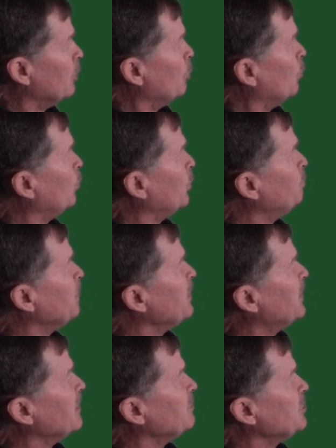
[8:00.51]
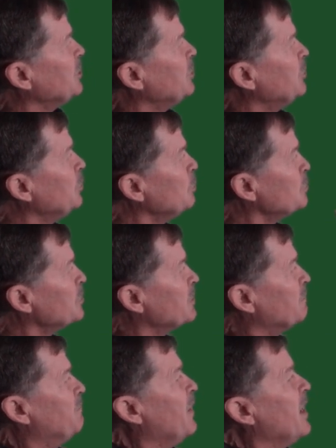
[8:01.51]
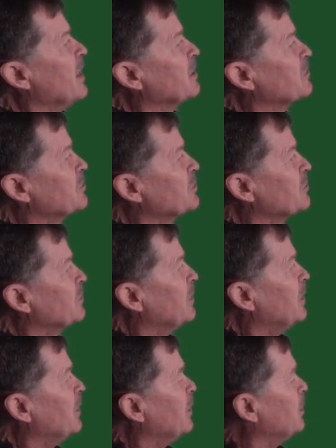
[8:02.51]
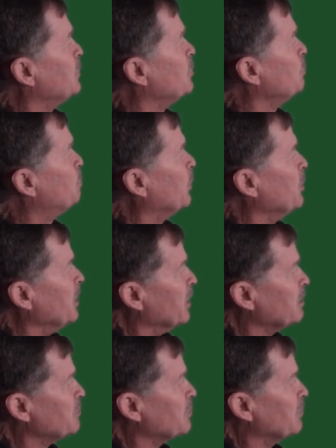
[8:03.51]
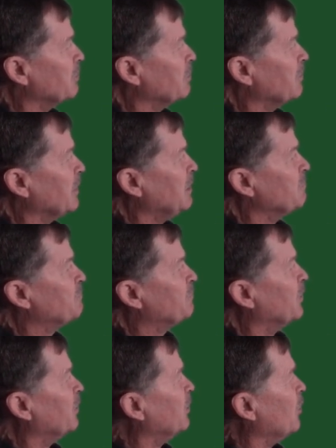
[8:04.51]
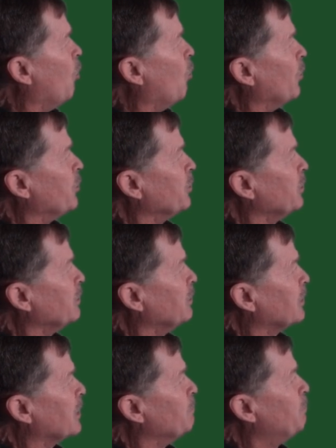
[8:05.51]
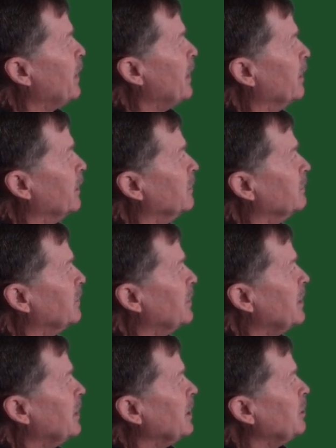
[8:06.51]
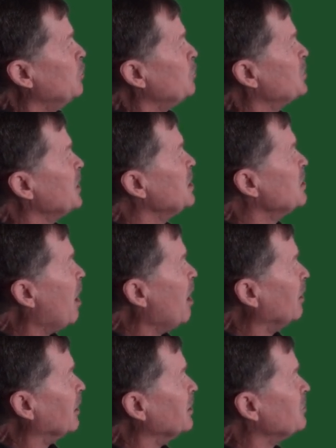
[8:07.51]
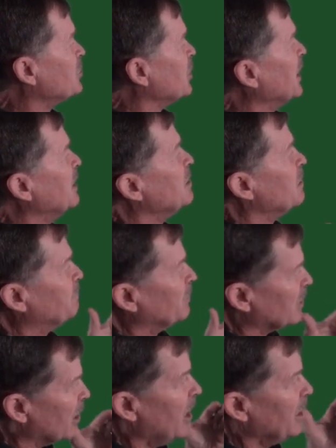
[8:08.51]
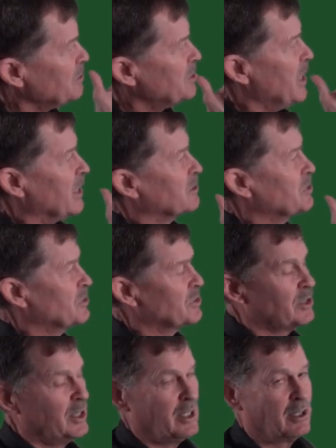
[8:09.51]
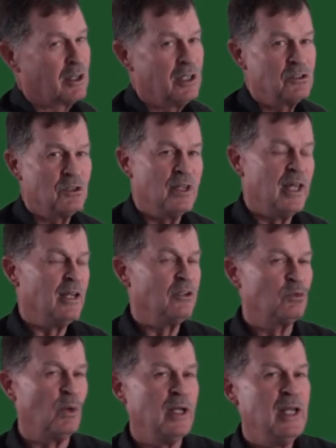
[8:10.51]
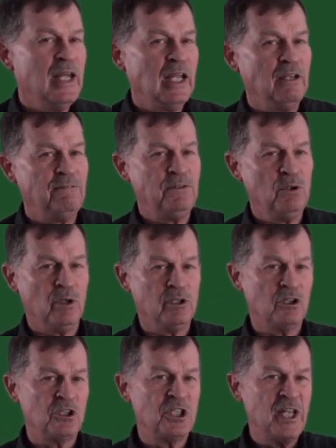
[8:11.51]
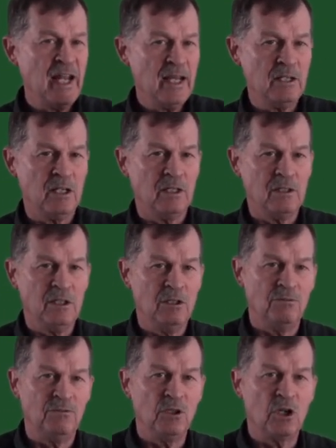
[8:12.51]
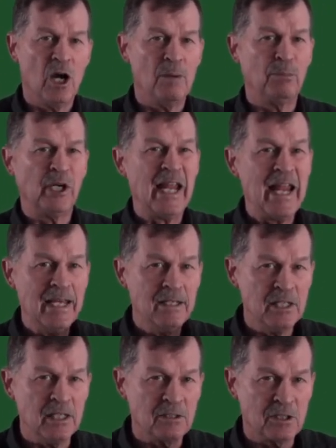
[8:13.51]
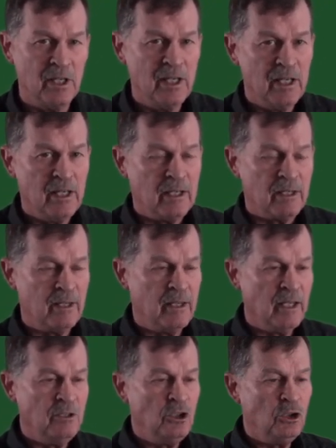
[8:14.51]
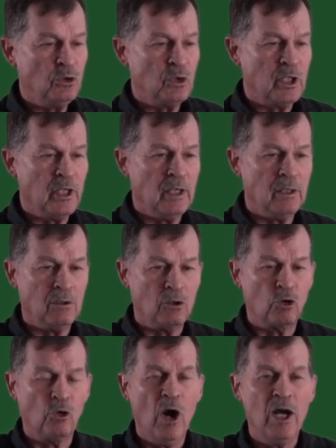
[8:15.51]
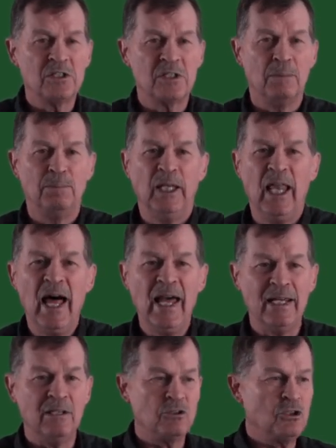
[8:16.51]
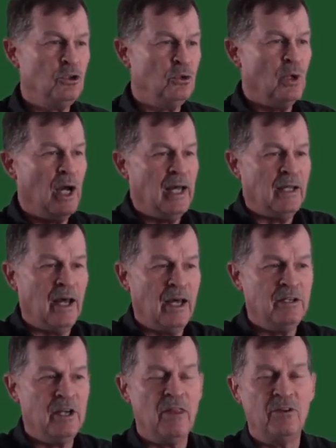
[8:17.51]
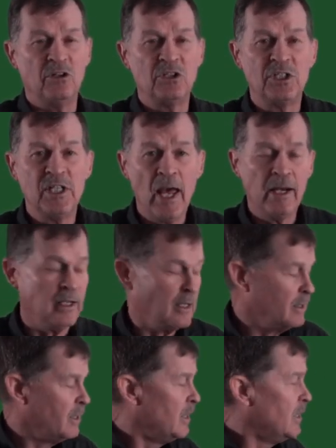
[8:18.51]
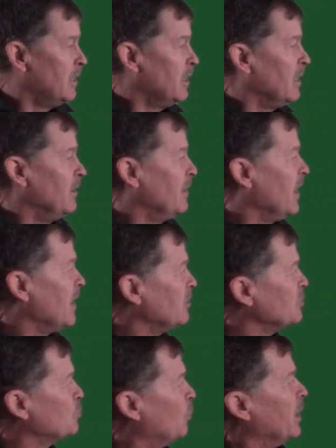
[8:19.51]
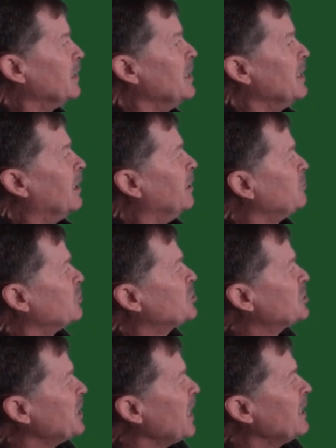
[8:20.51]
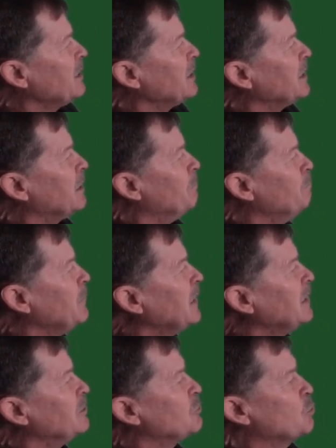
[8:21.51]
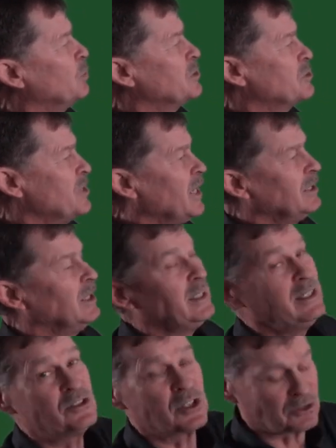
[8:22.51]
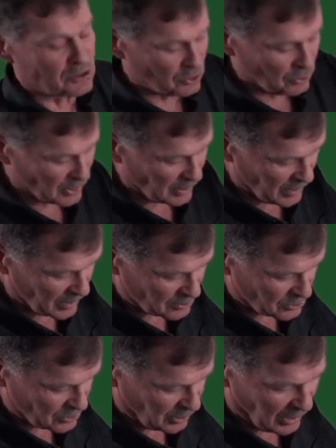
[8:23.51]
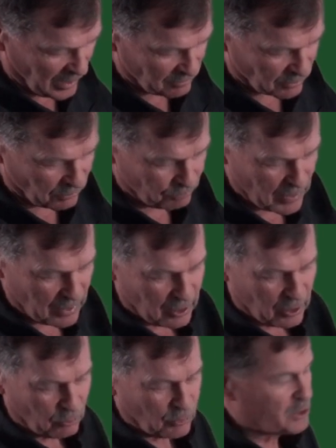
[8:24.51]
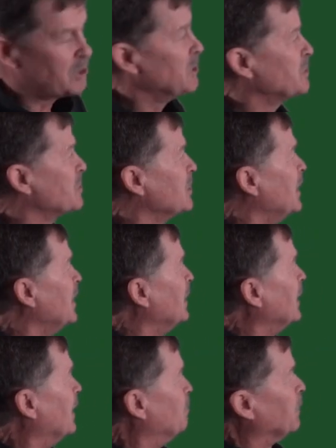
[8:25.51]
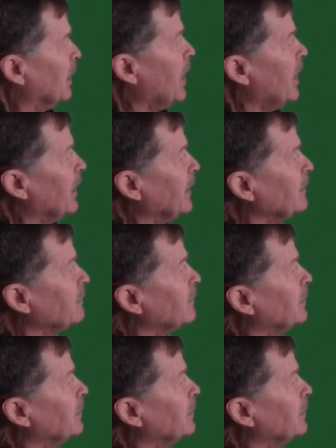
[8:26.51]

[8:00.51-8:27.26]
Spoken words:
would be then to use the facts to predict, infer, order, compare, using knowledge in different contexts. Okay, so that is why if you understand it, if you comprehend it, then you can cross-apply it to another setting. And that is what understanding means, which then leads us to the next level, which is applying,